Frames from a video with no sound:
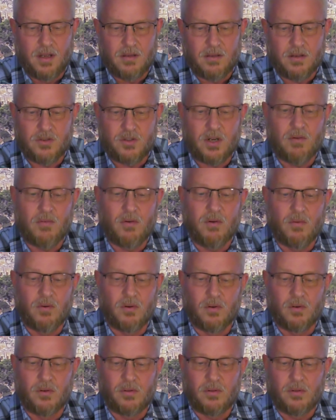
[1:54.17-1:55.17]
The general
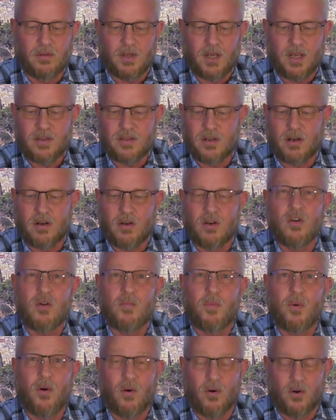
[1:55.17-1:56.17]
rule is that a new
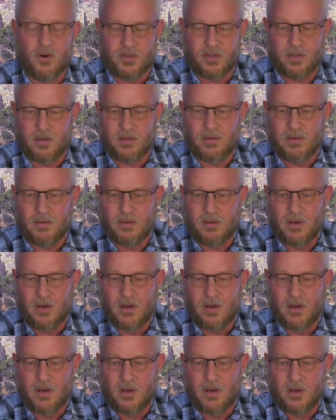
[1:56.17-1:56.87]
portion